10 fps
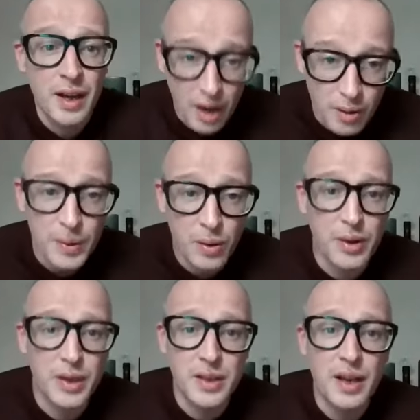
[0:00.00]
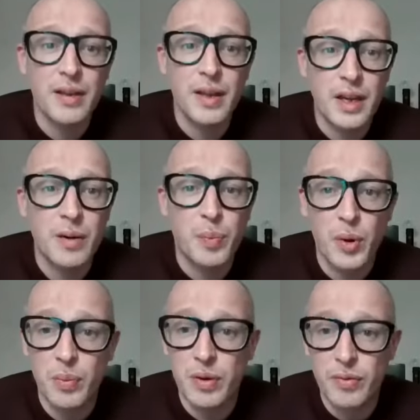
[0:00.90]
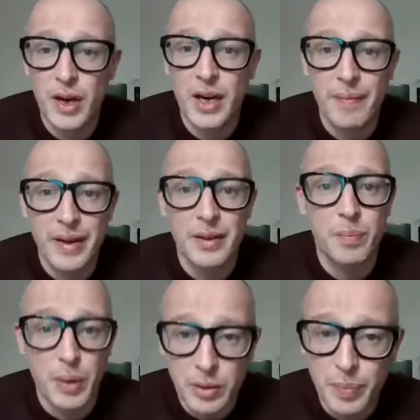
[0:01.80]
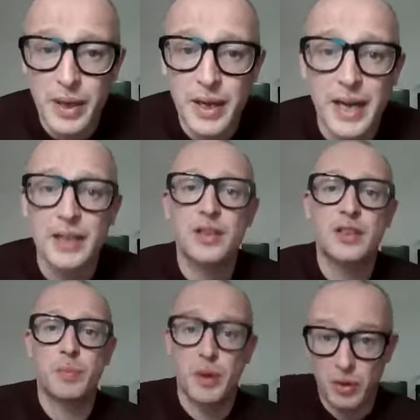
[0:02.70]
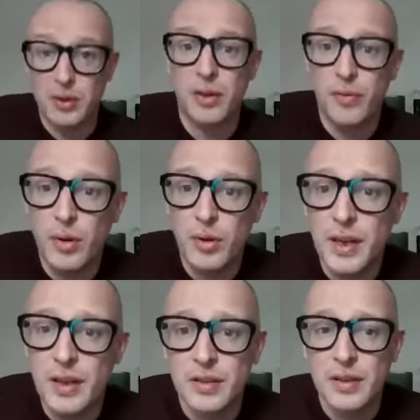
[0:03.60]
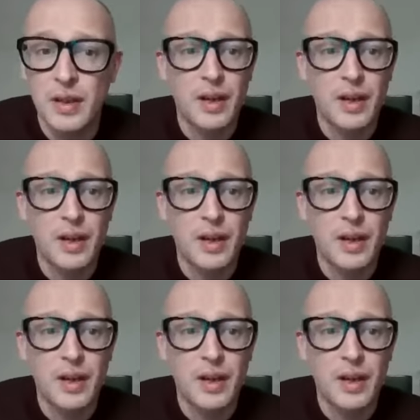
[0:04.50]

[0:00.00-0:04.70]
I'll be honest, I think I probably would have recommended bourbon casks because of the fruitiness.